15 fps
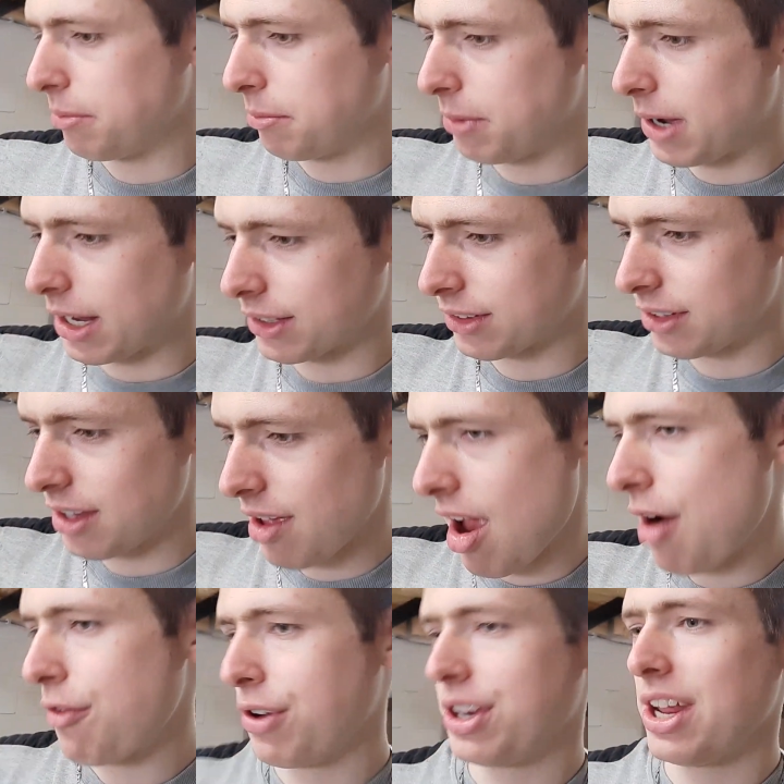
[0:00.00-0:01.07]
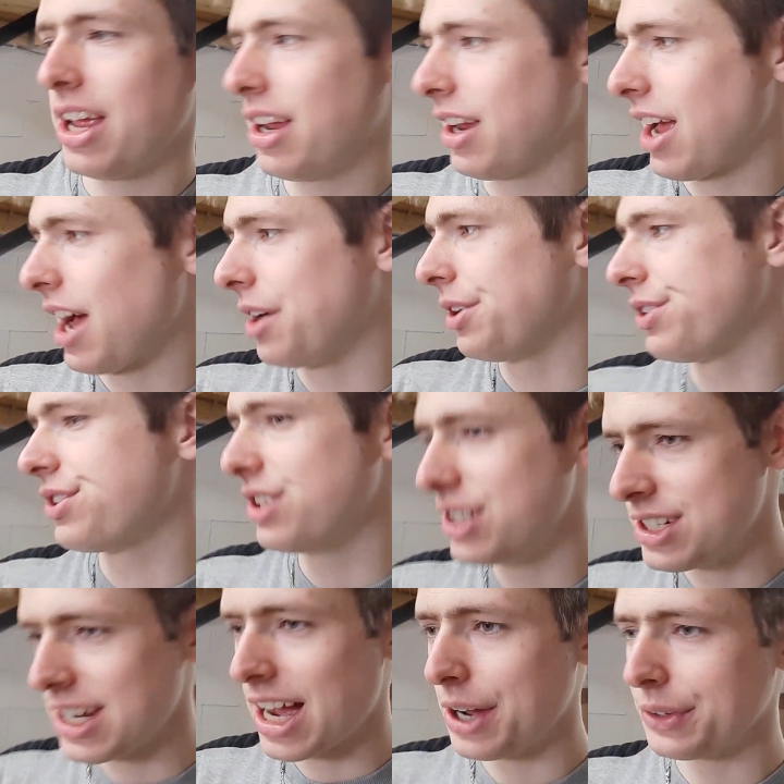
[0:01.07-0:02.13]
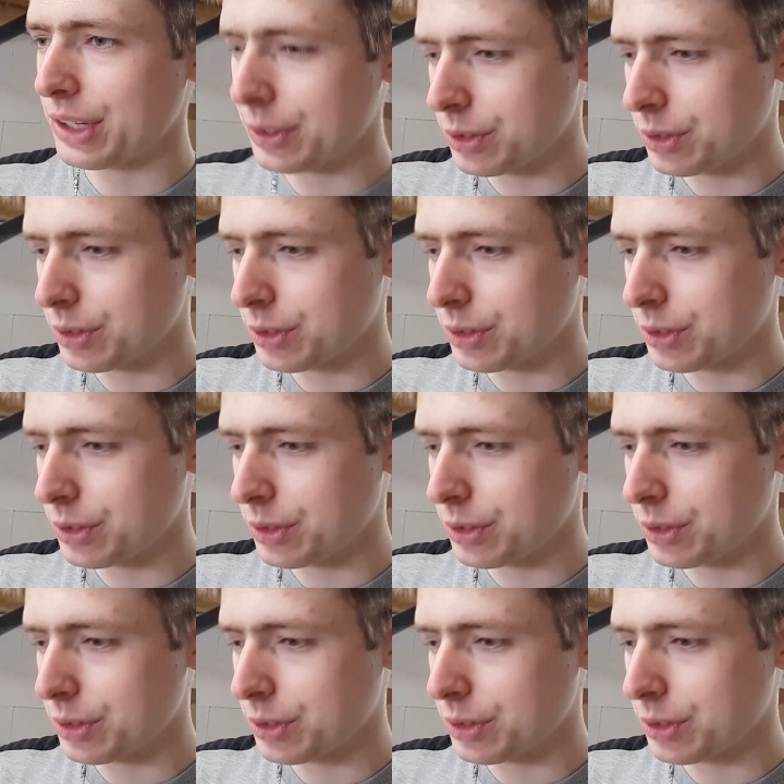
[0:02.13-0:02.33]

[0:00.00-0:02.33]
but everything else is out.